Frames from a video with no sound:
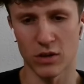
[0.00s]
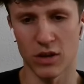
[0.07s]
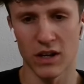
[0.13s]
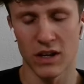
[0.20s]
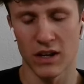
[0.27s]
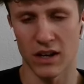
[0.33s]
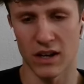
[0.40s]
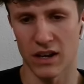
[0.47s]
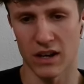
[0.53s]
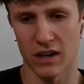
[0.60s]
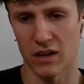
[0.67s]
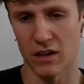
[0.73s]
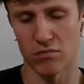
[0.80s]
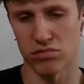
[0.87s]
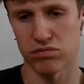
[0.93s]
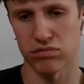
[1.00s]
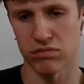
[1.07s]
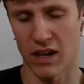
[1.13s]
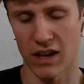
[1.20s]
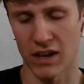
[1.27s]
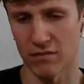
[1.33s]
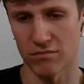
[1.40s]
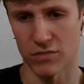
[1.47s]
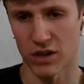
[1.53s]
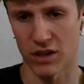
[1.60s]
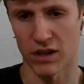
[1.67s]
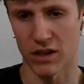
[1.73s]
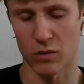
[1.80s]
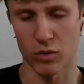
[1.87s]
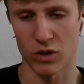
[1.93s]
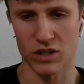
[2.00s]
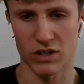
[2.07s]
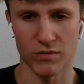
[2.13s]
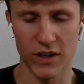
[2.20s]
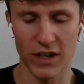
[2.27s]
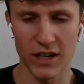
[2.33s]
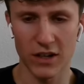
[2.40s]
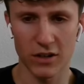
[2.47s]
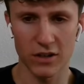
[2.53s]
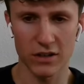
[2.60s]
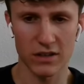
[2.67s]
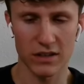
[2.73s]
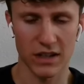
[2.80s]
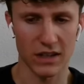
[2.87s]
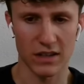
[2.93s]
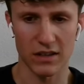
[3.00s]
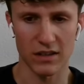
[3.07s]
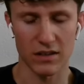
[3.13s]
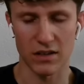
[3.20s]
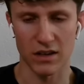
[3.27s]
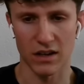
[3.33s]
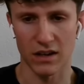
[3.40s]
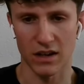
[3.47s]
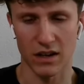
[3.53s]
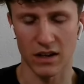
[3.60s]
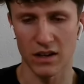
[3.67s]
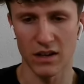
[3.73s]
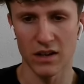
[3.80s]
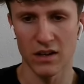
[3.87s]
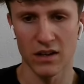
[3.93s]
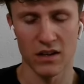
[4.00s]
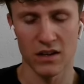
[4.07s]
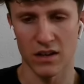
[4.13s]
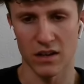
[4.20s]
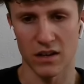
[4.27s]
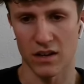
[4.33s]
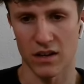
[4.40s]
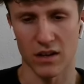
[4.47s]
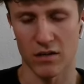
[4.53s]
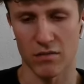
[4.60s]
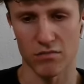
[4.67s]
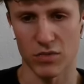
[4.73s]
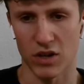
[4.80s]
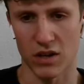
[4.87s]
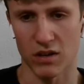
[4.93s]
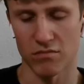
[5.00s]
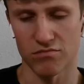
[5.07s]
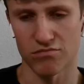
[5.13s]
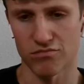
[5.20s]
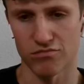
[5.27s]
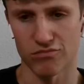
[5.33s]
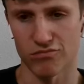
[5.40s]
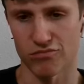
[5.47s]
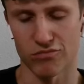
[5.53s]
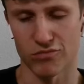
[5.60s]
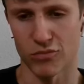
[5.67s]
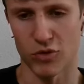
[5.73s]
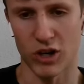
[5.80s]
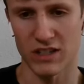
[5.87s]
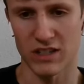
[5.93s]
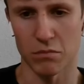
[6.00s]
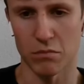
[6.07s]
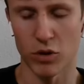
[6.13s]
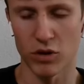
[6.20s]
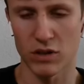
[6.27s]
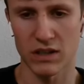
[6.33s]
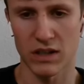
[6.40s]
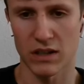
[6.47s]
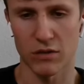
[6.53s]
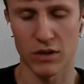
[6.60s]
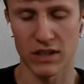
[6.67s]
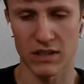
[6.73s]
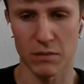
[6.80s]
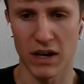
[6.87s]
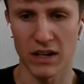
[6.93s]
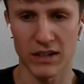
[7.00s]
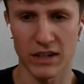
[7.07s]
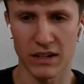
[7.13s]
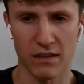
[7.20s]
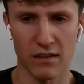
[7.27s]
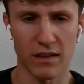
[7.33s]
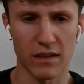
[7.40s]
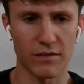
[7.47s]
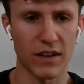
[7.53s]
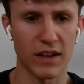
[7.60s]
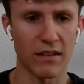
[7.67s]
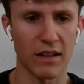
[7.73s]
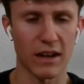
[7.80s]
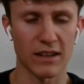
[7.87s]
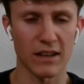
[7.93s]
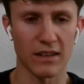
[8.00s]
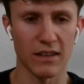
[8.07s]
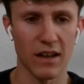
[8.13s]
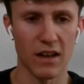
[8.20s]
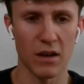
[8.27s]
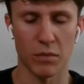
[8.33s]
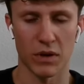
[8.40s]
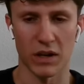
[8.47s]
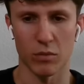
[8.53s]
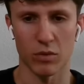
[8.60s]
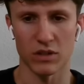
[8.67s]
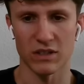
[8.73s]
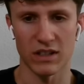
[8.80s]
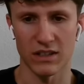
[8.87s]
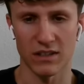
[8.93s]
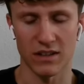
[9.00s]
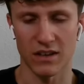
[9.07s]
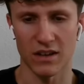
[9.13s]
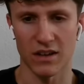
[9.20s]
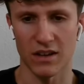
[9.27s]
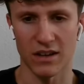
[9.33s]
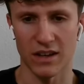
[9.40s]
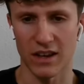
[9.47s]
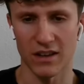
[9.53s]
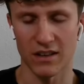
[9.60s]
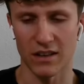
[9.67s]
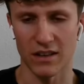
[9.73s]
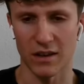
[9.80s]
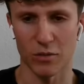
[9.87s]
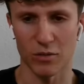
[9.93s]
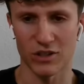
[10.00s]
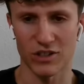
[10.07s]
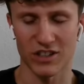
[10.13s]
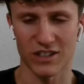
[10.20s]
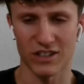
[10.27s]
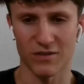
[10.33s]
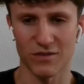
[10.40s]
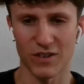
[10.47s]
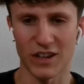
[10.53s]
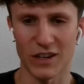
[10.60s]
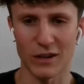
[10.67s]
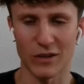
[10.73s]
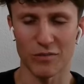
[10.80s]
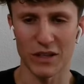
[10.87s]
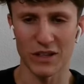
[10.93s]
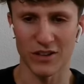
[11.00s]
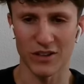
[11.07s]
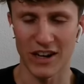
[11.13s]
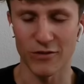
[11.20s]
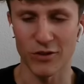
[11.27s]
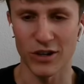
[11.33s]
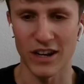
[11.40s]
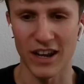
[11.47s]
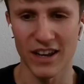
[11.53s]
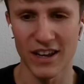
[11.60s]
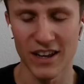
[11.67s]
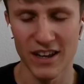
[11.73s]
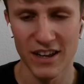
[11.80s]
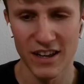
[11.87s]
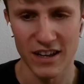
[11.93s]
So I, yeah, I watched some videos and I, uh, yeah, read some books and read some articles and things like that, but it was not, uh, yeah, that I was just thinking of Bitcoin every day.